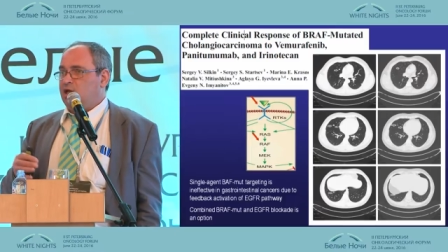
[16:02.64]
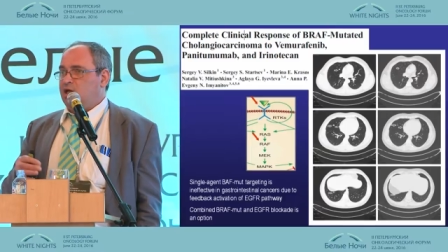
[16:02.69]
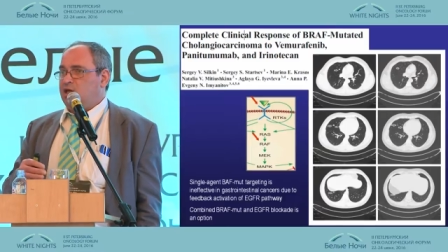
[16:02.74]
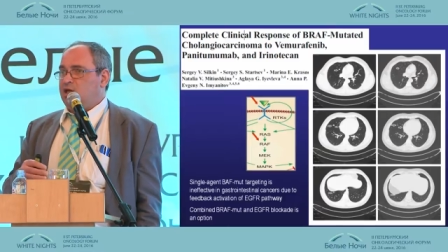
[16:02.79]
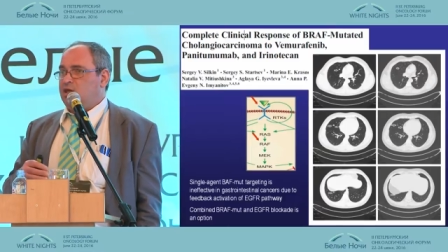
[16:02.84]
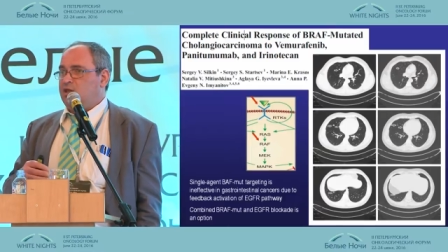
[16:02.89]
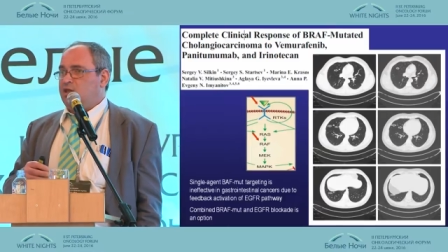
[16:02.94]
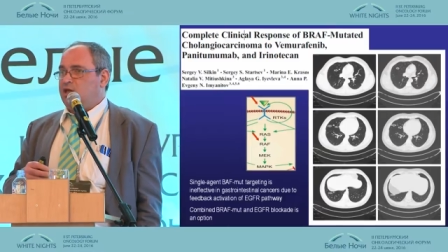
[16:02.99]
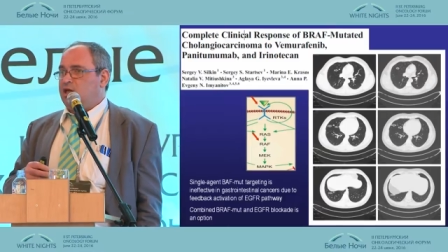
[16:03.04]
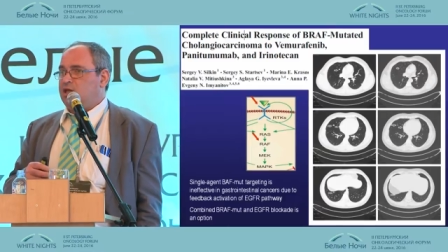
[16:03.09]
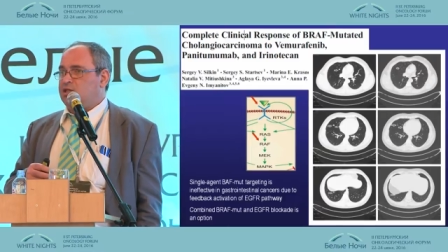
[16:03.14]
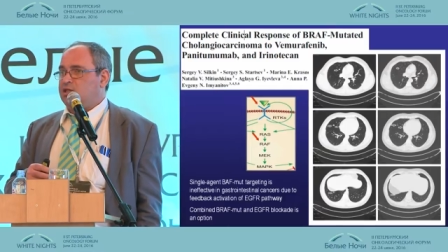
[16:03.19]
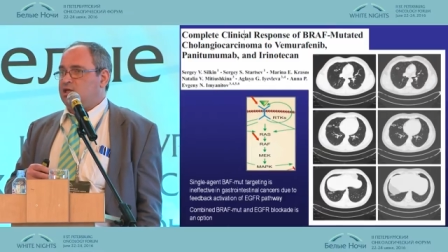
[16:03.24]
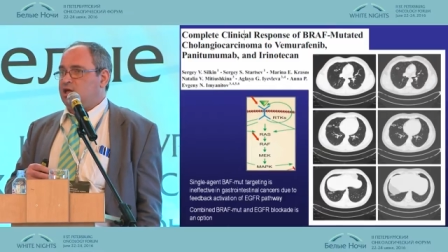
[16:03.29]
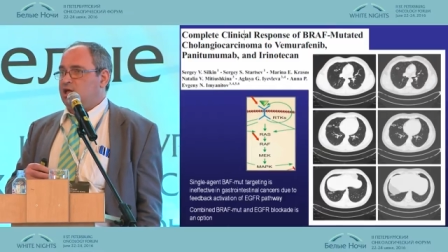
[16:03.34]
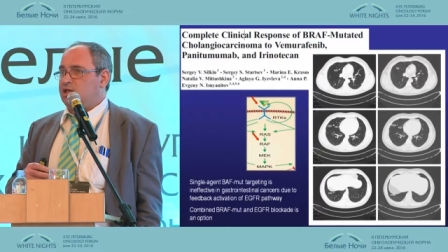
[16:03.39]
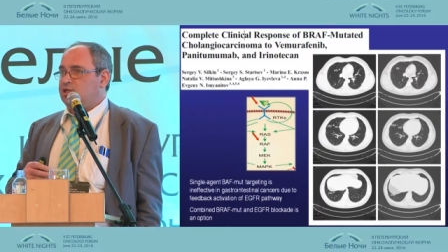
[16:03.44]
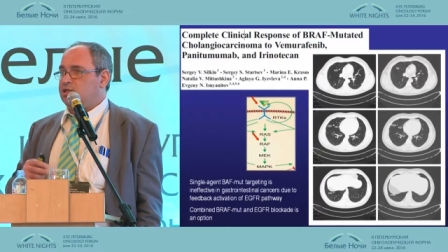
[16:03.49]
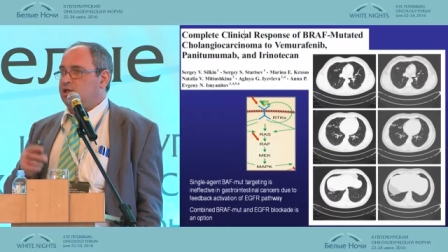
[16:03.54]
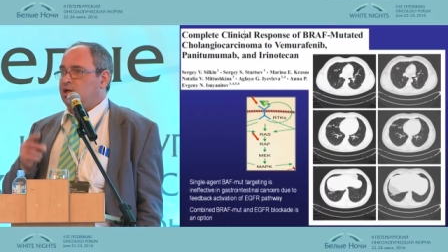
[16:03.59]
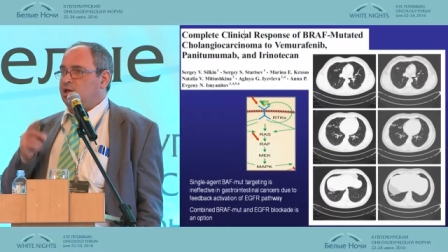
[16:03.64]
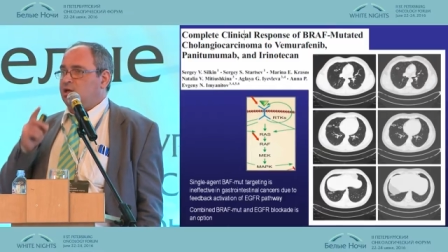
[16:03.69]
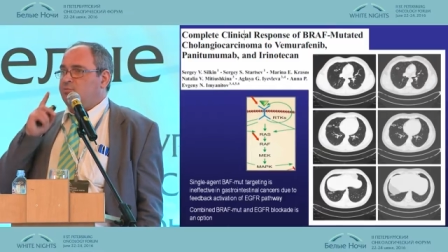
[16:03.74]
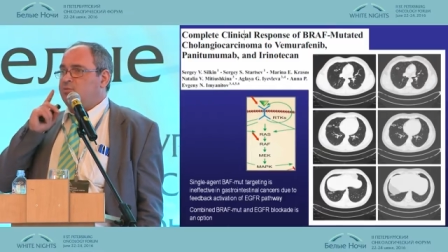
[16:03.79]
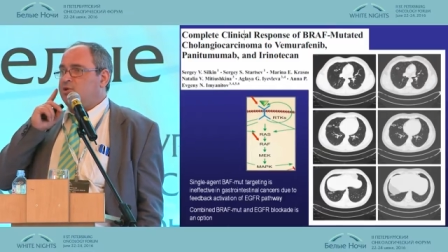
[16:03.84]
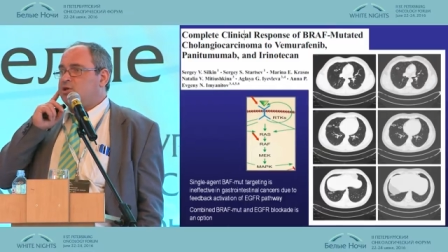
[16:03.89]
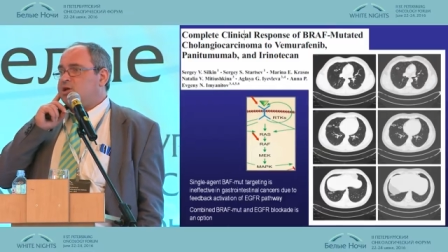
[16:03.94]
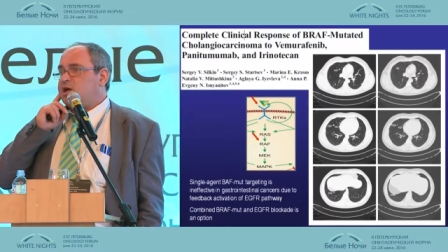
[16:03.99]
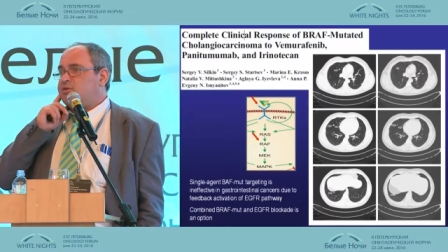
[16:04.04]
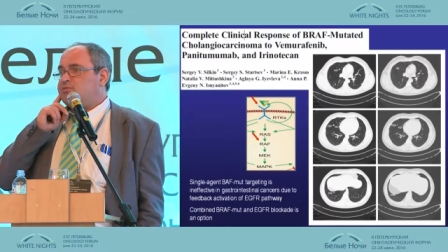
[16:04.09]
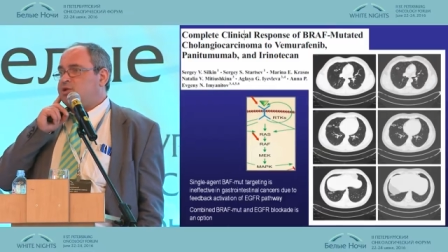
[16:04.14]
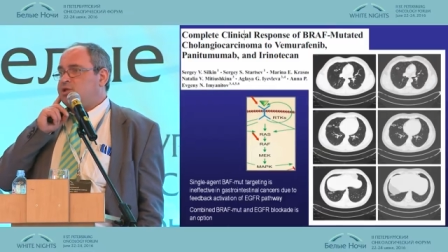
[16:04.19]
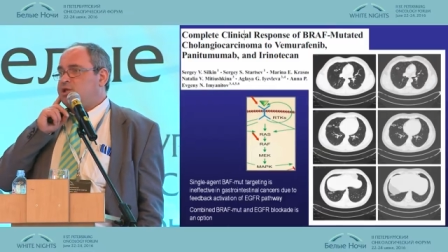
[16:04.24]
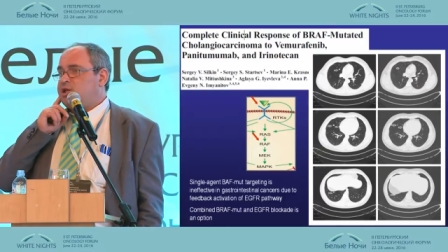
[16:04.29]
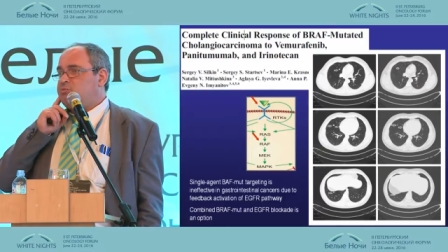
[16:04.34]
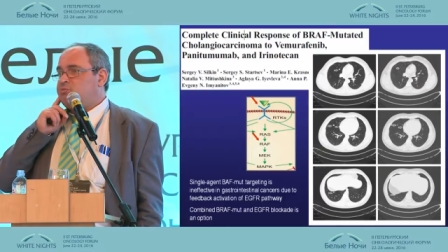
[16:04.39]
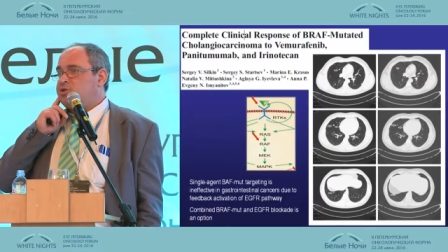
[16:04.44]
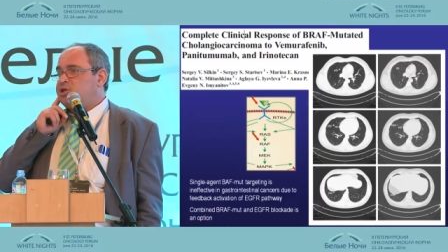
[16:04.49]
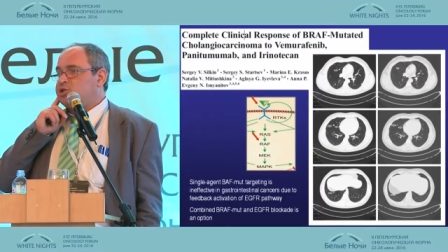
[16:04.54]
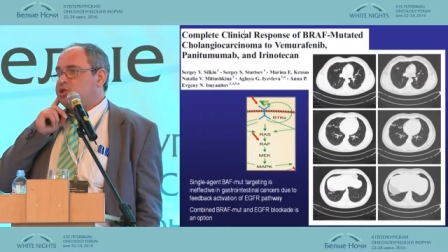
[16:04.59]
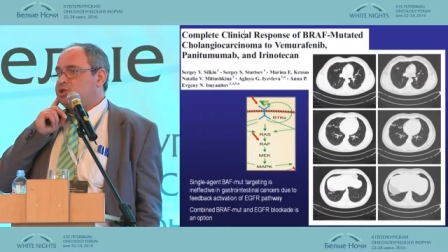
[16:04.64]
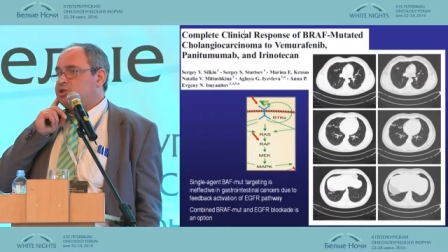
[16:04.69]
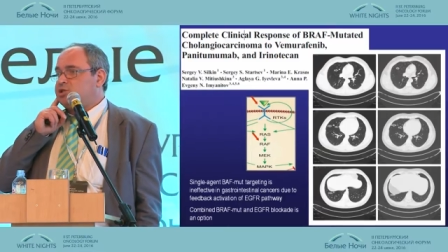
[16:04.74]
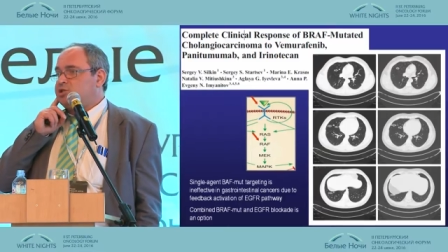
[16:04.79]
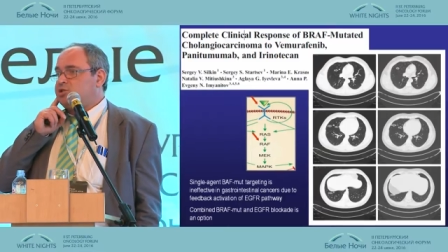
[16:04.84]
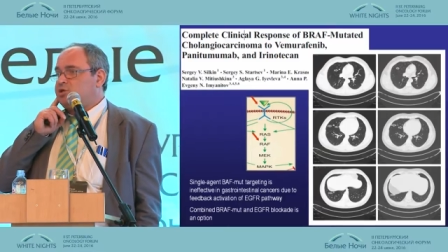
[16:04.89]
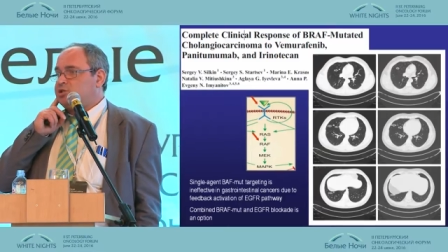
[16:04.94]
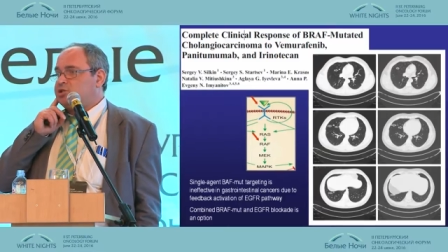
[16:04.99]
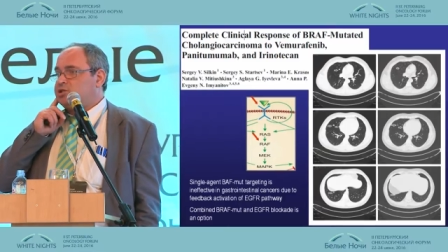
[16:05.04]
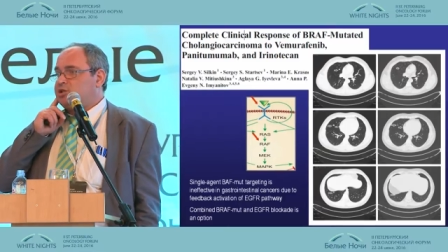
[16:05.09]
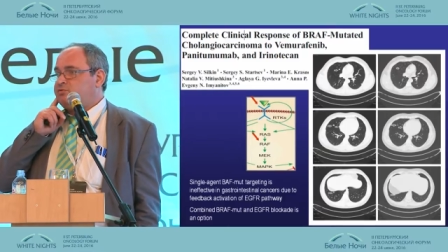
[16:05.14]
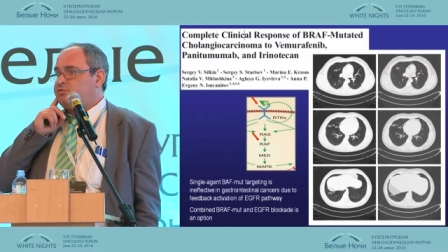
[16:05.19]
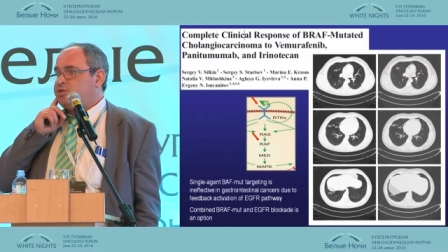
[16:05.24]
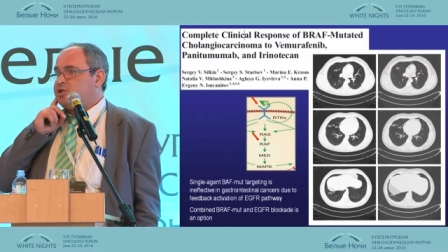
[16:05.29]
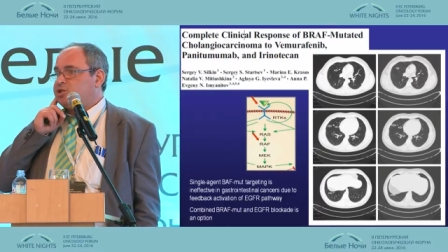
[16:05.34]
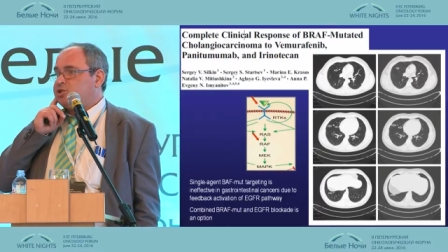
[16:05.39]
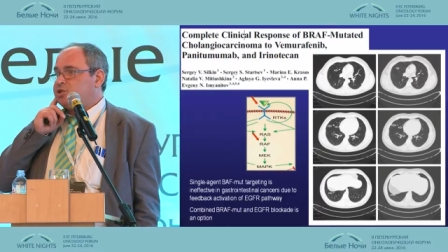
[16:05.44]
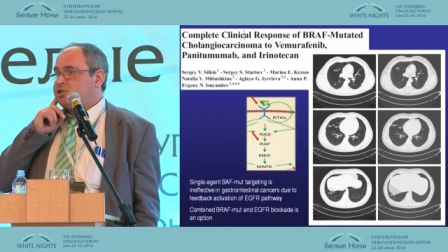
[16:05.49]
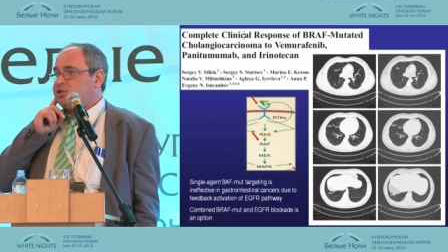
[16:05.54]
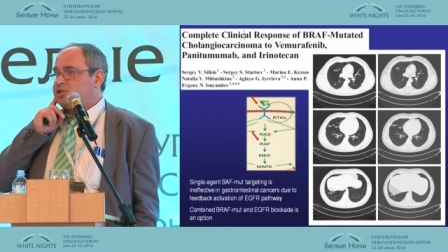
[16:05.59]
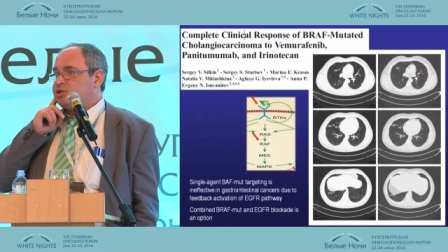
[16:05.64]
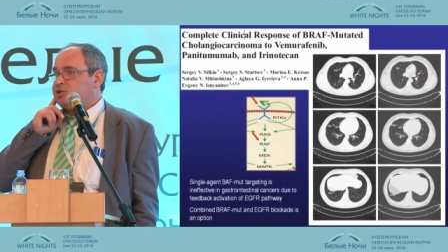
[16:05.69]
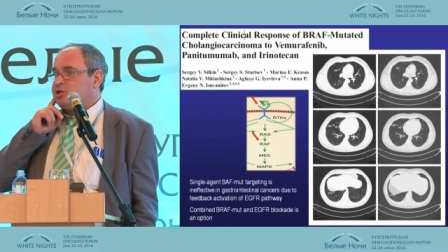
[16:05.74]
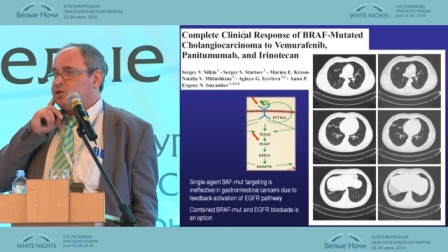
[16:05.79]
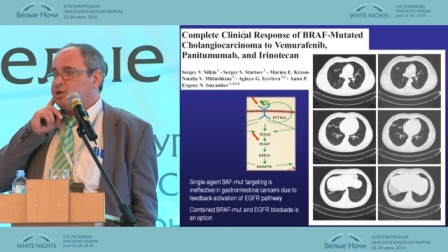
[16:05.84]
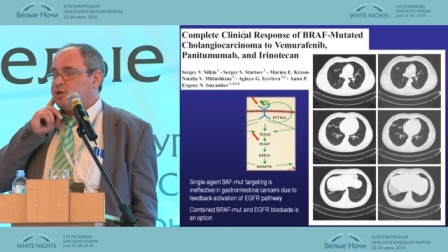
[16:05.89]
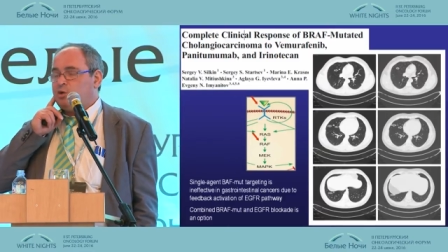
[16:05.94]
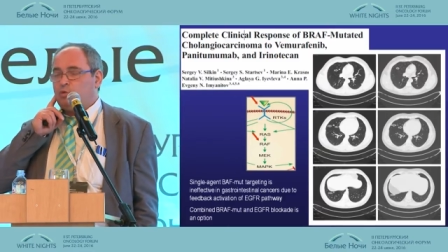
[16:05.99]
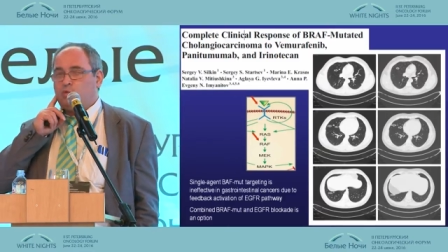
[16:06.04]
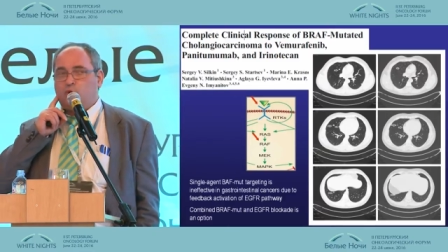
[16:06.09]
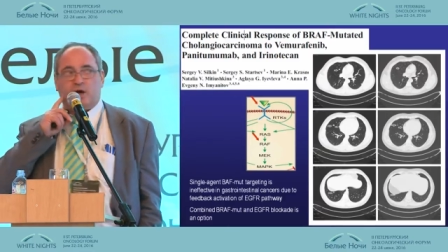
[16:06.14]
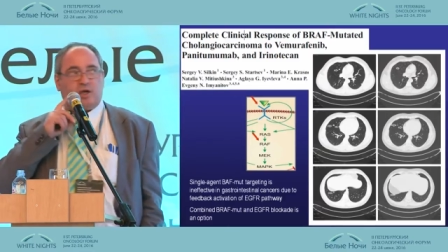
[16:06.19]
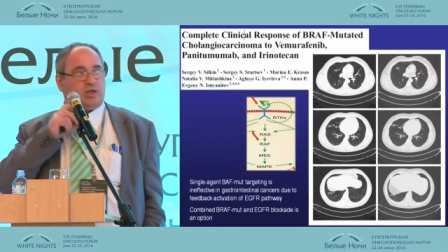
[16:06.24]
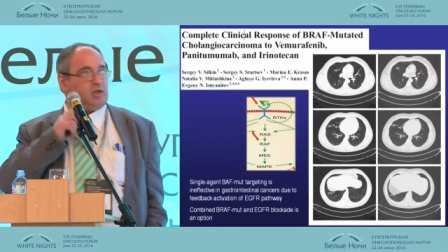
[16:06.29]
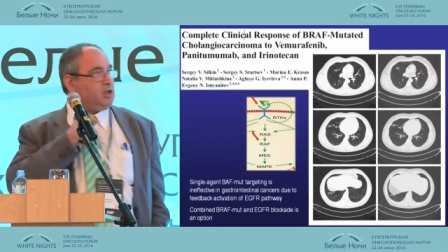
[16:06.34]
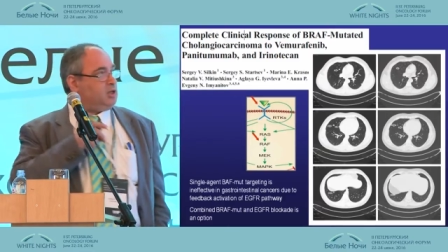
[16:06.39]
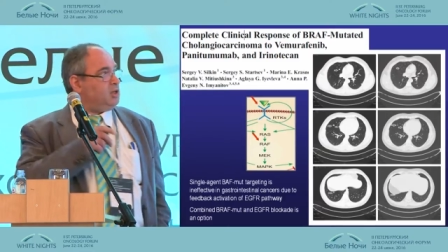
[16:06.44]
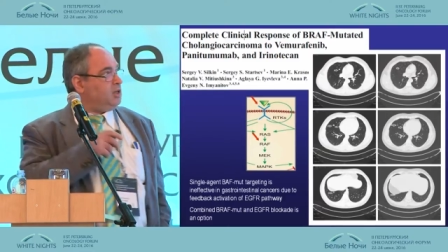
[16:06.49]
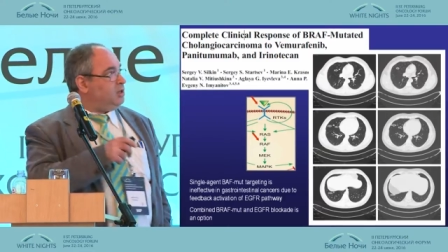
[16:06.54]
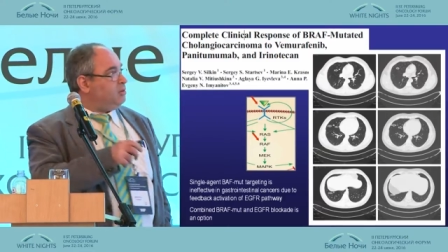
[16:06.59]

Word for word: In this case, B RAF inhibition is not sufficient. Why?